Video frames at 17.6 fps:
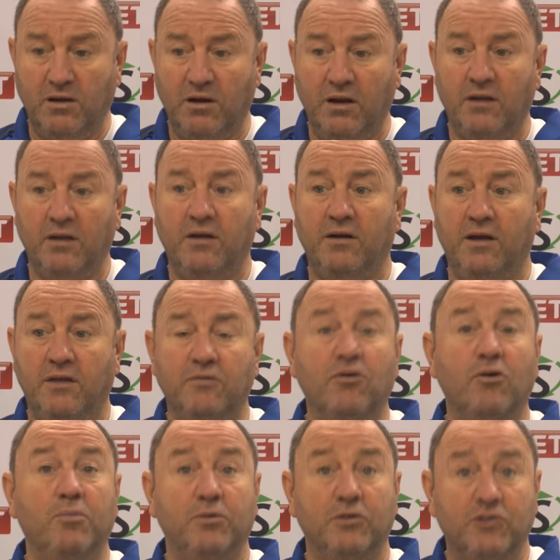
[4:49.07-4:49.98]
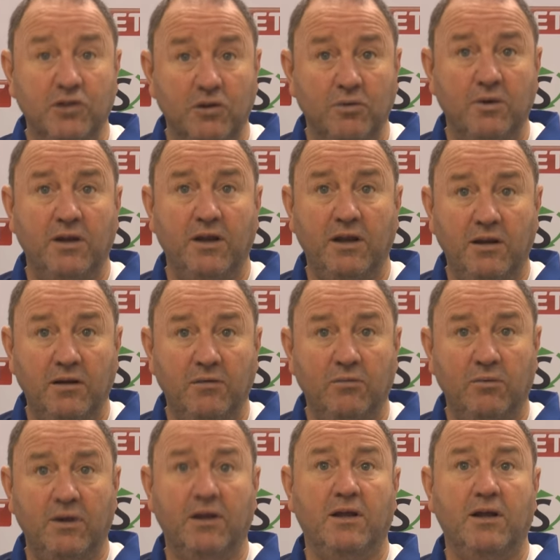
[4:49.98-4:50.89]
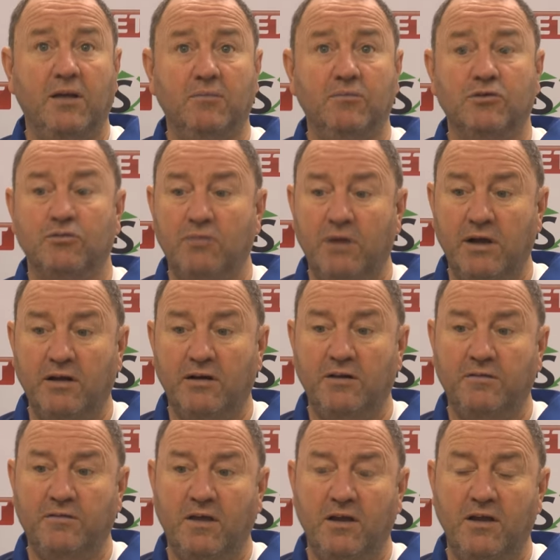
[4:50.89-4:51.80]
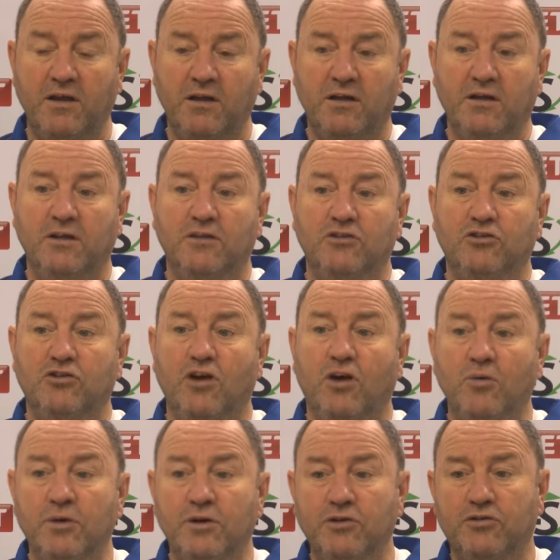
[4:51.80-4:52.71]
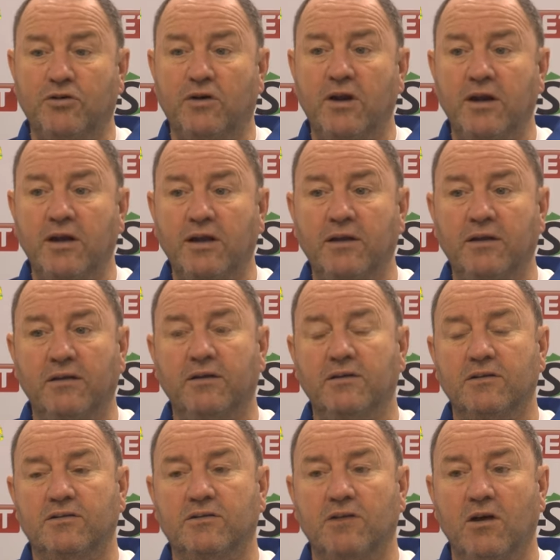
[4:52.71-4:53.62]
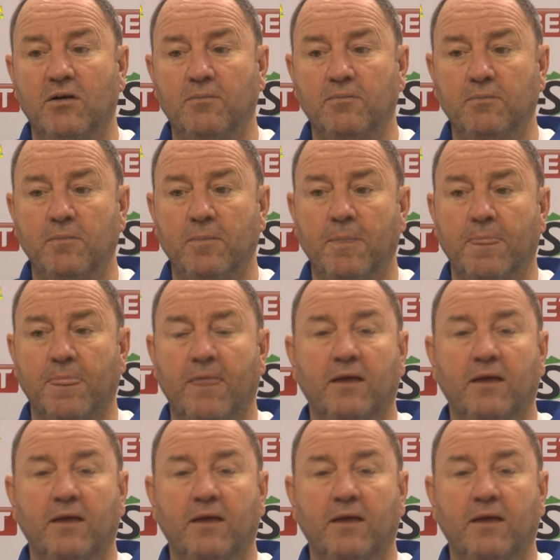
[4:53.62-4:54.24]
an, another opportunity when it comes around if they show in training that um,